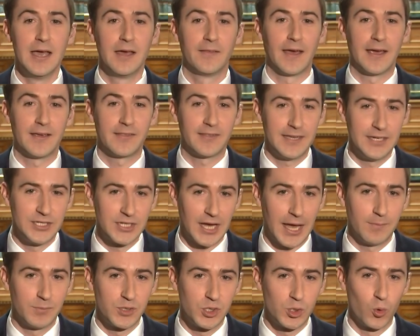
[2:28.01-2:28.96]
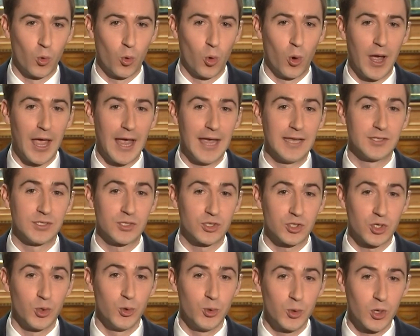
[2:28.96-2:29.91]
They see James Shaw as
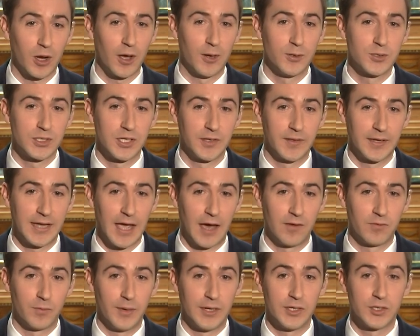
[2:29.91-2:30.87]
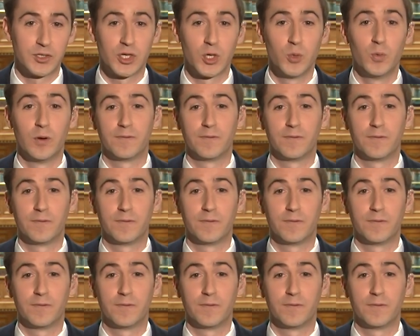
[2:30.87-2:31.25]
too close to the government, too